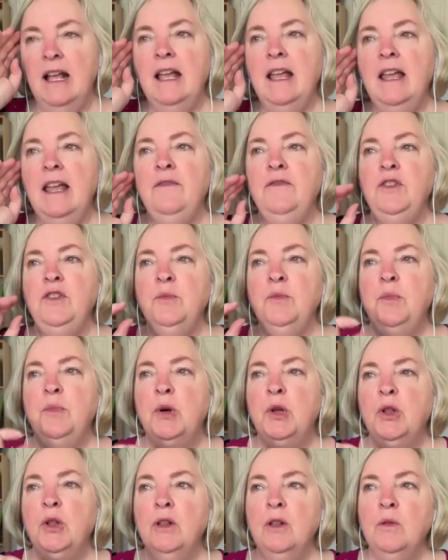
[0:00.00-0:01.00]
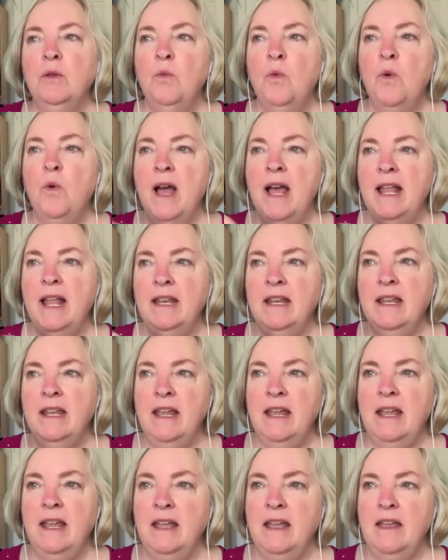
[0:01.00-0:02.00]
if you pull one,
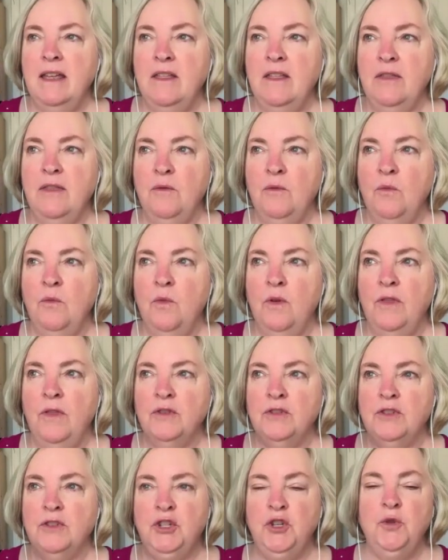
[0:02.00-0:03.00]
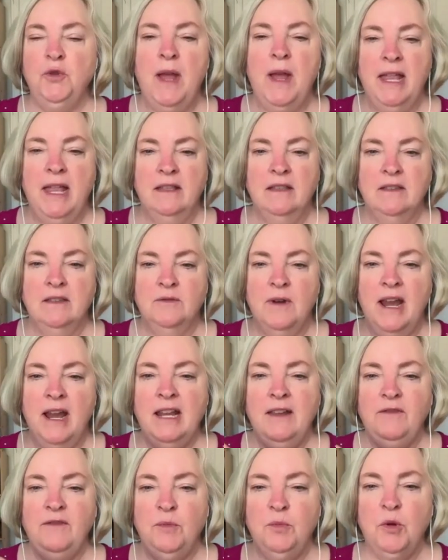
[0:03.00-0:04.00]
there's two ends,
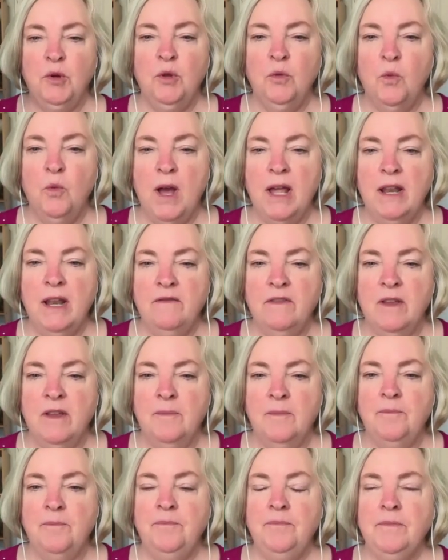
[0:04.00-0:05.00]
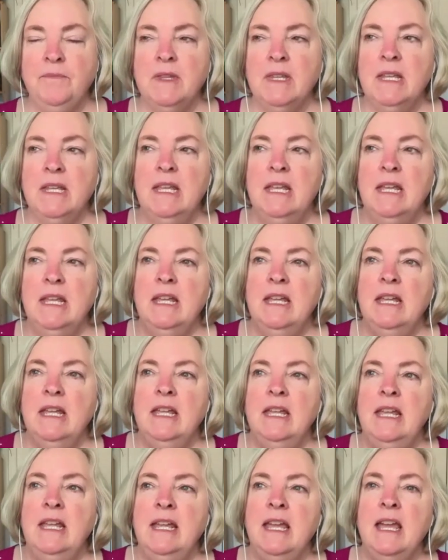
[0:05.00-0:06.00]
right? If you pull one of them,
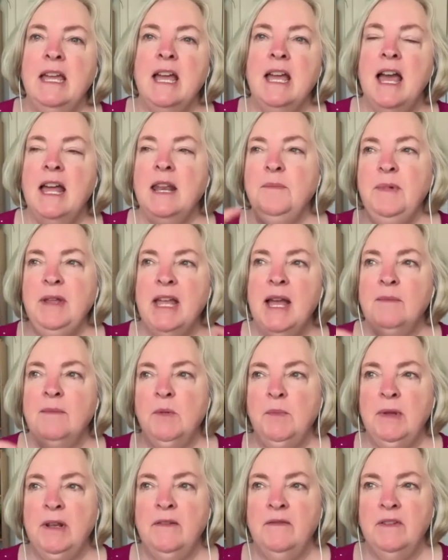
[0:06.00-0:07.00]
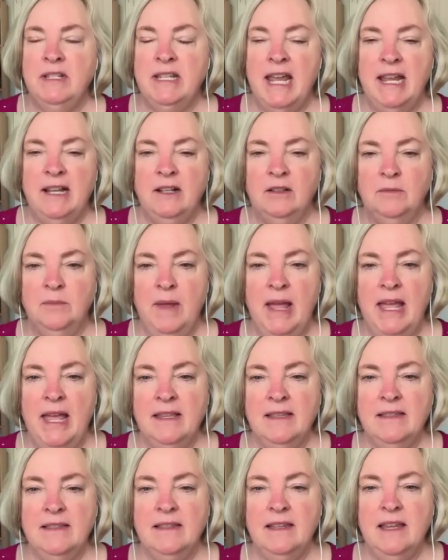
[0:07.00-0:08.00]
it can kind of become a bit of a tangled
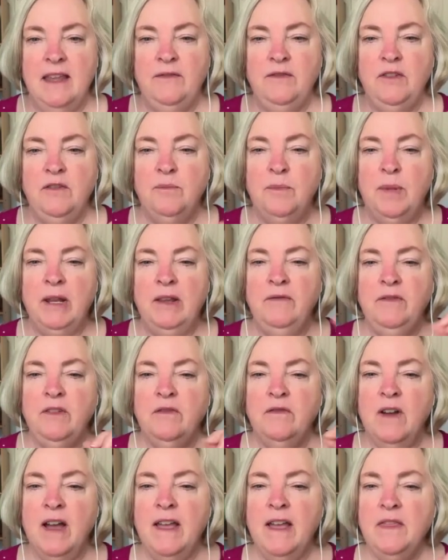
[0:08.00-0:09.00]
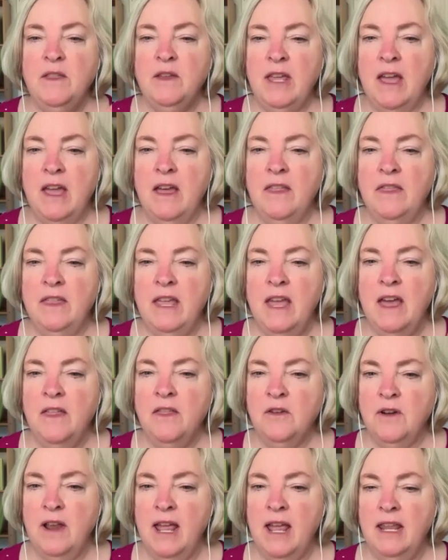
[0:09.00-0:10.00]
mess if you but if you find the the
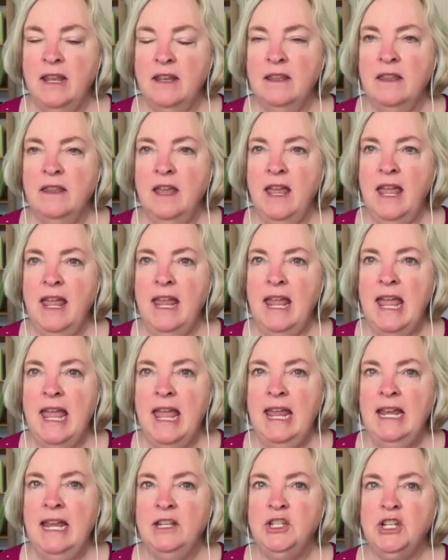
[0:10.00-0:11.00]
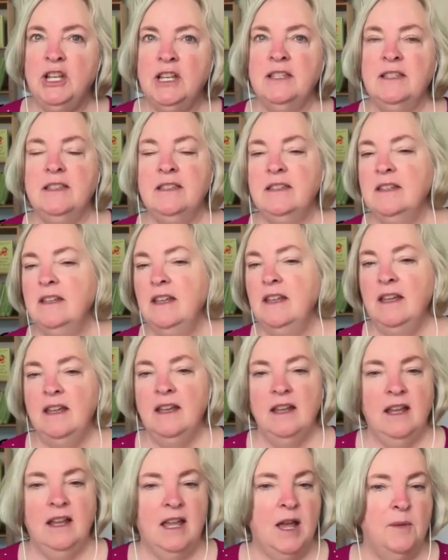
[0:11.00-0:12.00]
other end it just
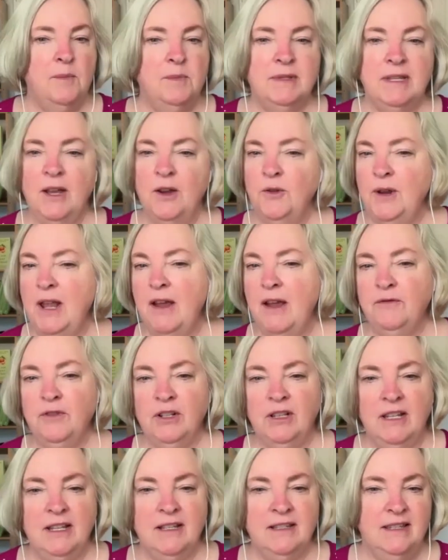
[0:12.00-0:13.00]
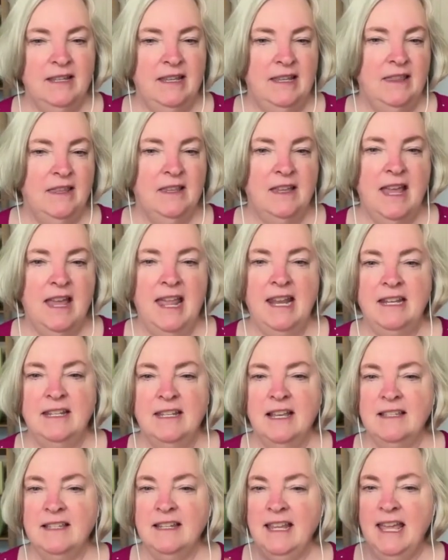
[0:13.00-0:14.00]
comes out effortlessly that, and it
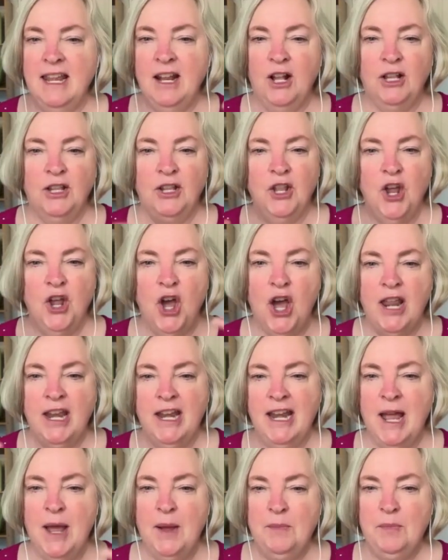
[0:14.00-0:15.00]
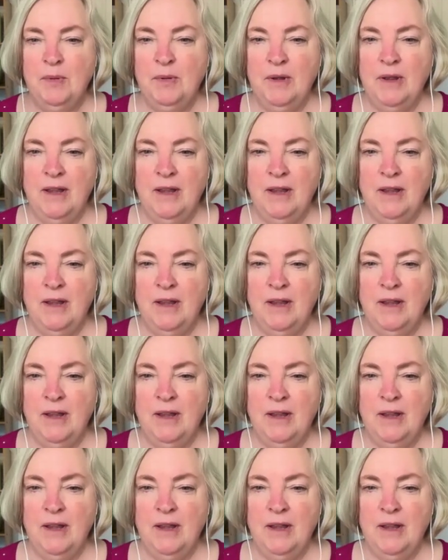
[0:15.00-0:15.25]
doesn't get all knotted up